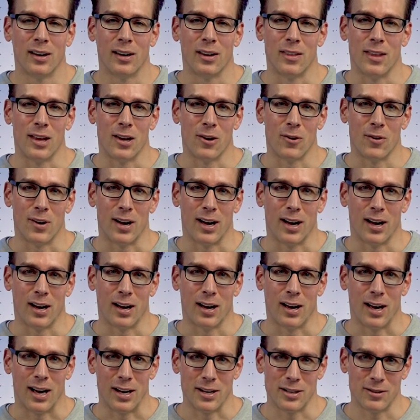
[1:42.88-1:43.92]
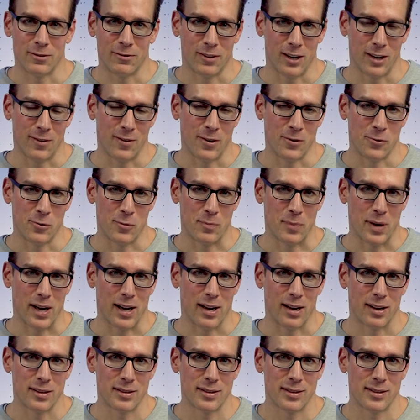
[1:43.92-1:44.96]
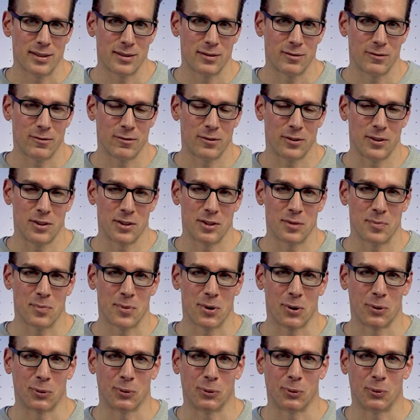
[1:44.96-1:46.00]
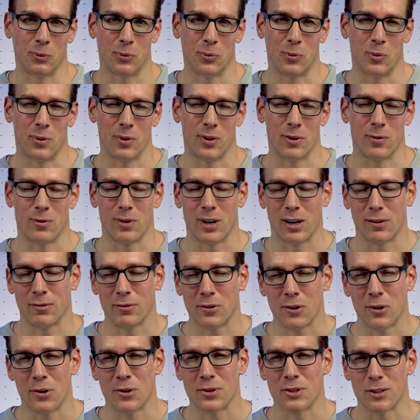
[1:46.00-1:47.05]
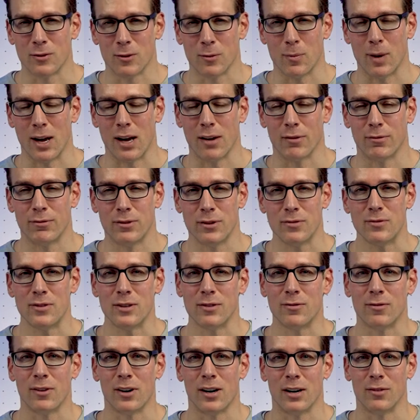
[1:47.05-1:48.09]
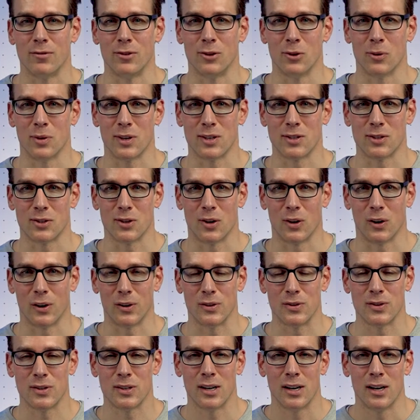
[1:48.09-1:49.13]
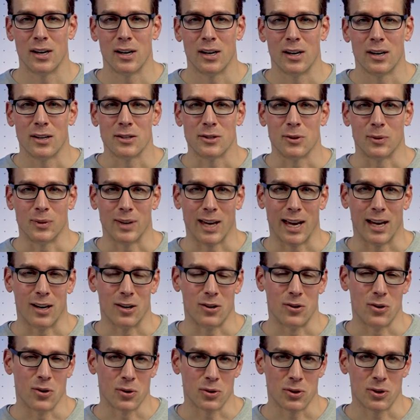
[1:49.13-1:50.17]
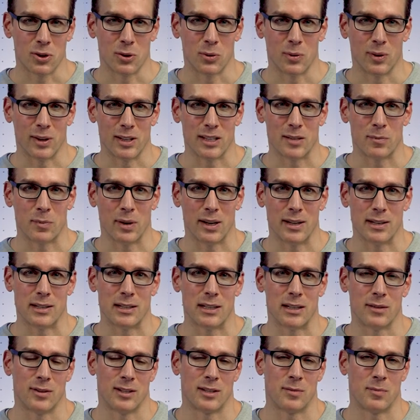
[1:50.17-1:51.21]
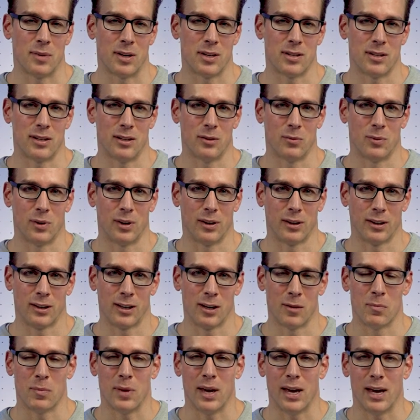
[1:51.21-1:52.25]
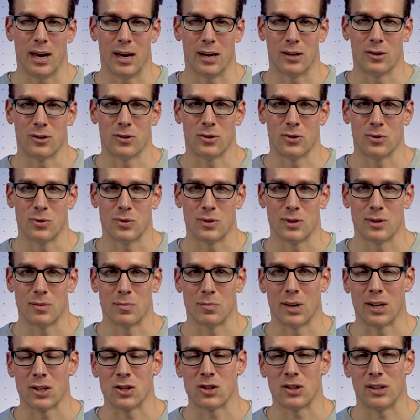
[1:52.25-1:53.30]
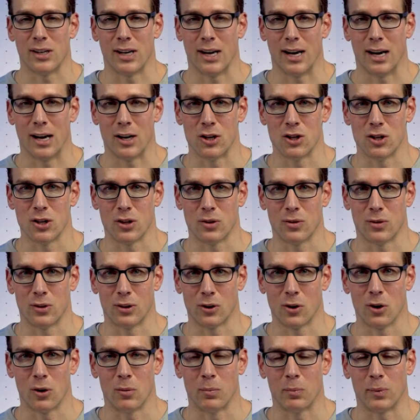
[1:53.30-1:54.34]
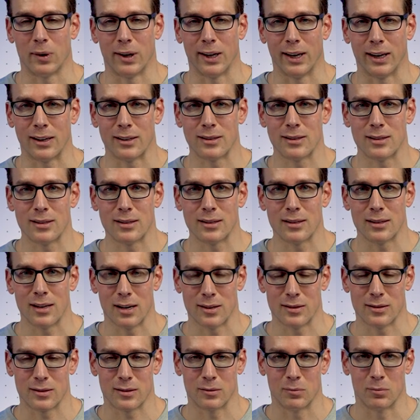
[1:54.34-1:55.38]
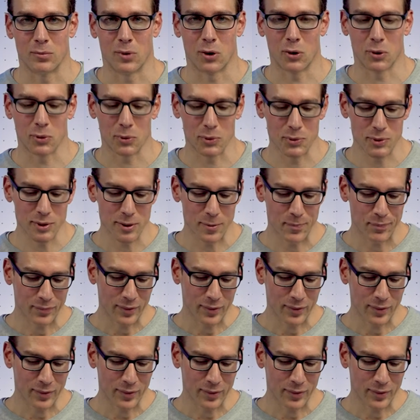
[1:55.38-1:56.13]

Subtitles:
There are under 500 parts for this model with a rough cost of about $55 US. So again, not too expensive, especially when compared to some much larger and complex custom models.